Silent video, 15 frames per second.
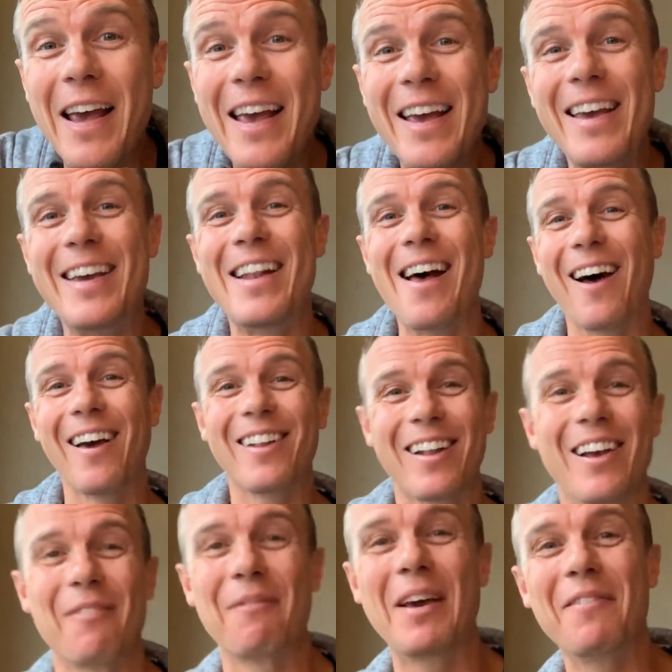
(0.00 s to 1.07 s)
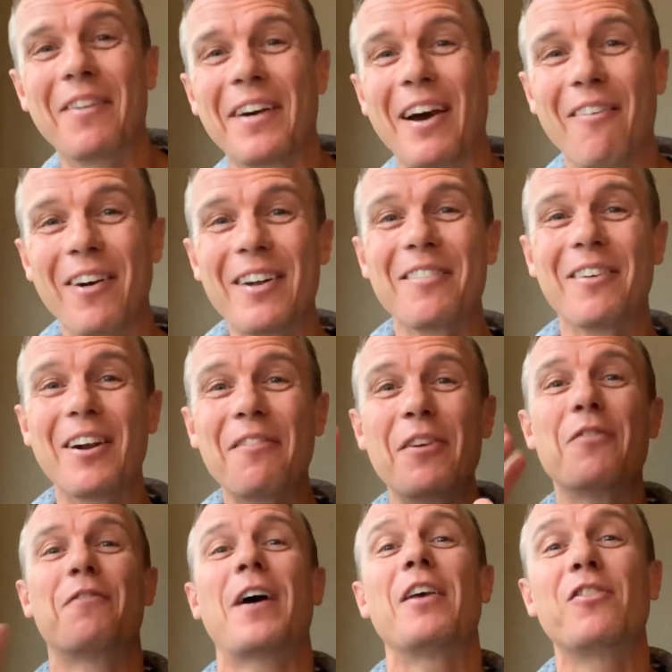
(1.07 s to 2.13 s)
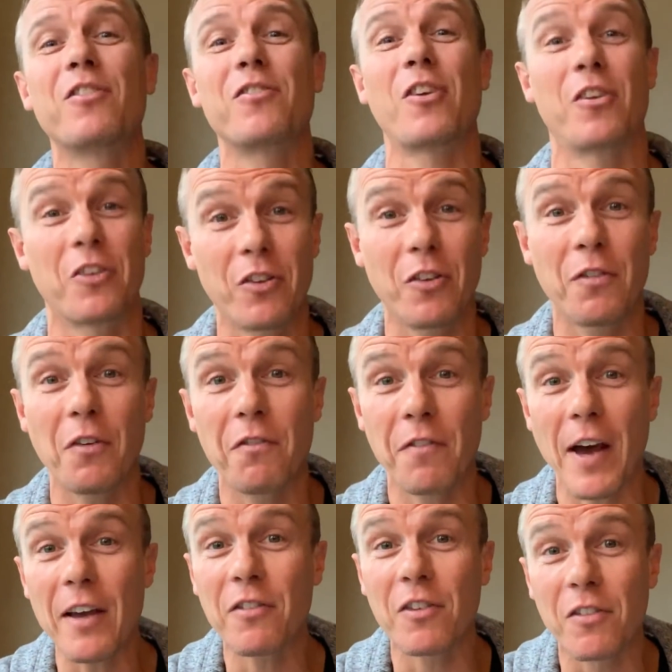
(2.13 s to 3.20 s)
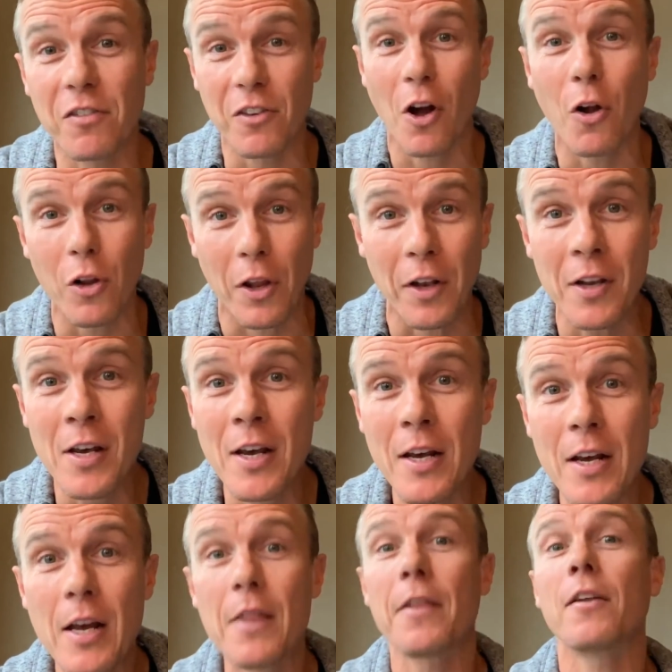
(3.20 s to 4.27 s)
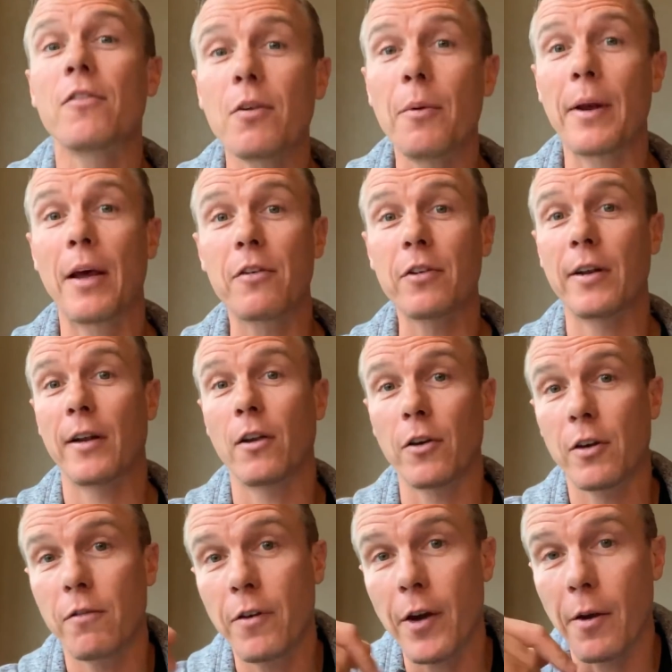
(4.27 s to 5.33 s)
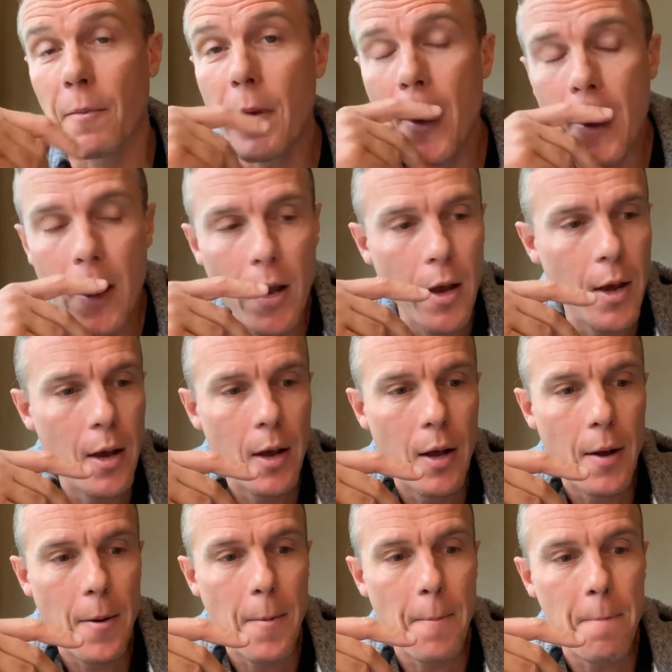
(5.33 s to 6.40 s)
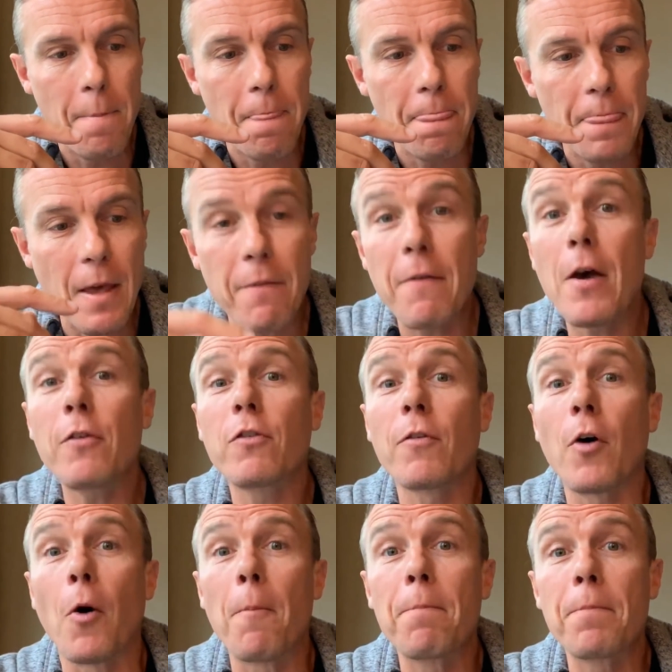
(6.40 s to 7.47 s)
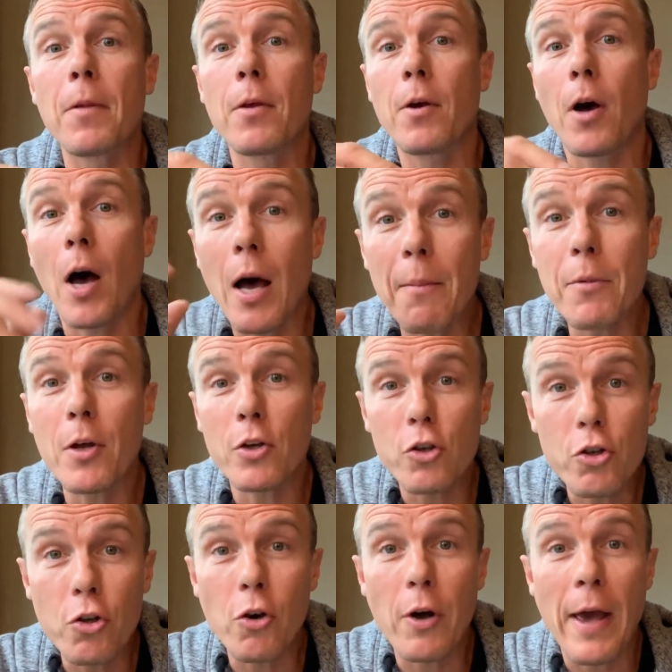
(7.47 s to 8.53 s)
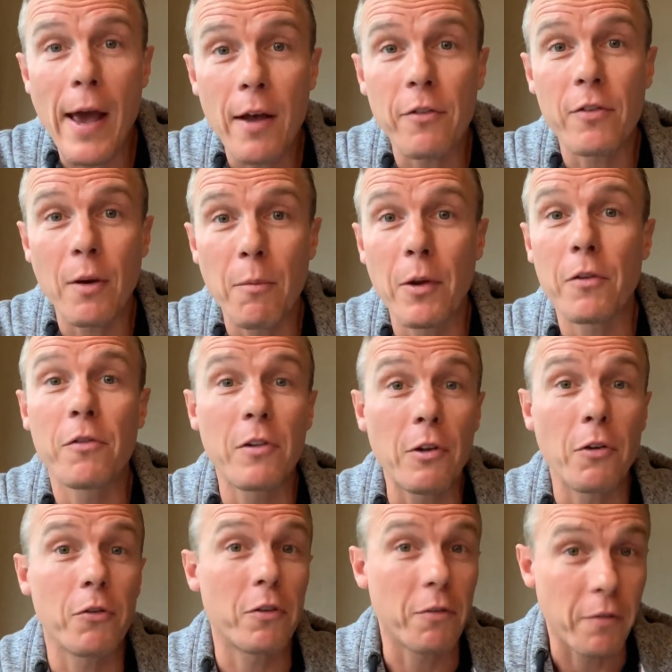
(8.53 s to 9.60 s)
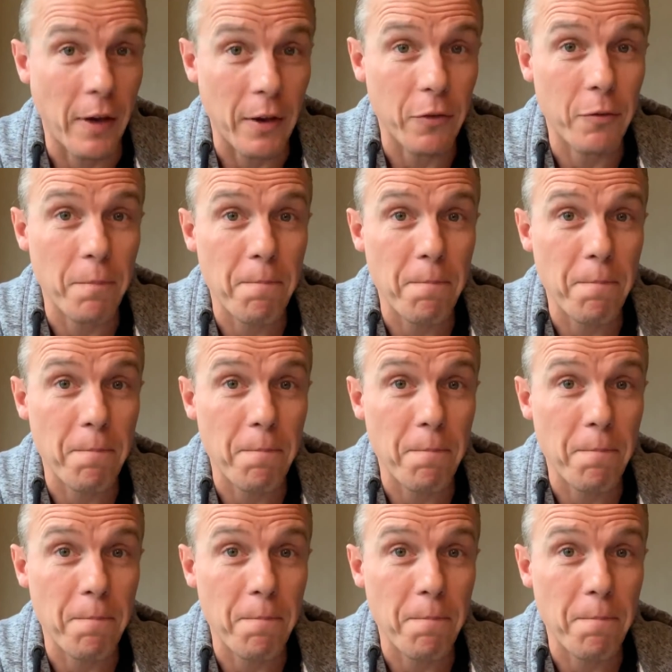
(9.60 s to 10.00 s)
You know, like people go, what if your face is stolen? Because if your face is stolen, then someone else can unlock your phone. Now, first of all, I'm not sure how someone steals your face.